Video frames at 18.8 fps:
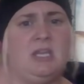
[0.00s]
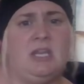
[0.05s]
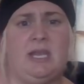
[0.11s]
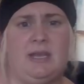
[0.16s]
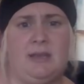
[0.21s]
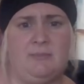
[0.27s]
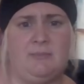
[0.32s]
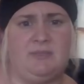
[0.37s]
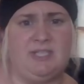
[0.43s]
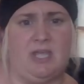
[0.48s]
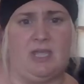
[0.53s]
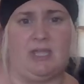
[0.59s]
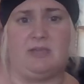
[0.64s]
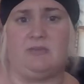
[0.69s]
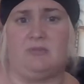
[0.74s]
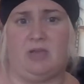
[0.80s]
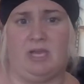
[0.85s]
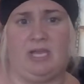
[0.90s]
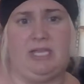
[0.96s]
and i'm
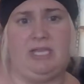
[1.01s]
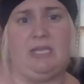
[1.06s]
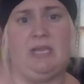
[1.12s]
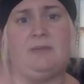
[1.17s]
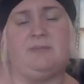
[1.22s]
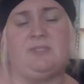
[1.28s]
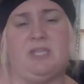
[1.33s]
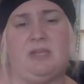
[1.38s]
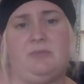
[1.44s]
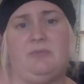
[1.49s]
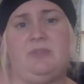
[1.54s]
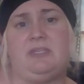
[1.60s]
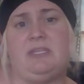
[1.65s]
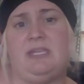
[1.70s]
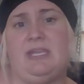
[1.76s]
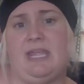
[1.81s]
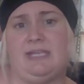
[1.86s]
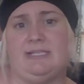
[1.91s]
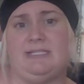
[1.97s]
done right i'm done with
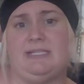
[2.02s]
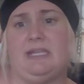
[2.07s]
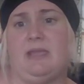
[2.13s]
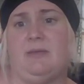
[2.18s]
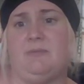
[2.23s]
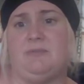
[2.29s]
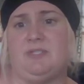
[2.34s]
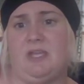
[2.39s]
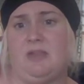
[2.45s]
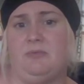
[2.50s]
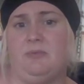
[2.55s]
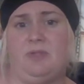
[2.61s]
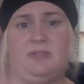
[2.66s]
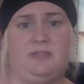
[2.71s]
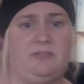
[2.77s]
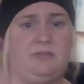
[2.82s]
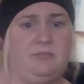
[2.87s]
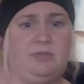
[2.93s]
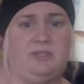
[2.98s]
connecting i'm done
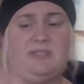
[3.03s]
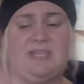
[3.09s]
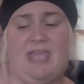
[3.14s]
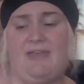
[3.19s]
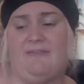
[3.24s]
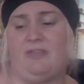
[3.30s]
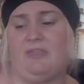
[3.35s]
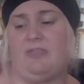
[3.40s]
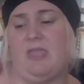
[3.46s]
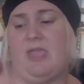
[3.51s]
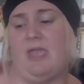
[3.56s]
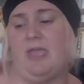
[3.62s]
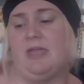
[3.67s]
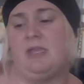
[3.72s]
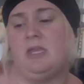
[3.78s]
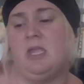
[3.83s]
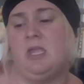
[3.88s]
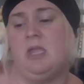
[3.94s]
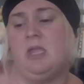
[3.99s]
with with having
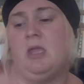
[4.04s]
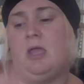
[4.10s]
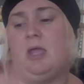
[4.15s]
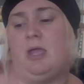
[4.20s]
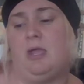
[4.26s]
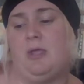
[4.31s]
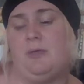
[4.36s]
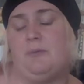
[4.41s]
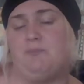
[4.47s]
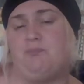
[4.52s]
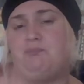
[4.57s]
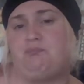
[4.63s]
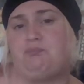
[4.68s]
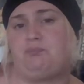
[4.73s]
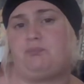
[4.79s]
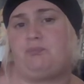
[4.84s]
that um,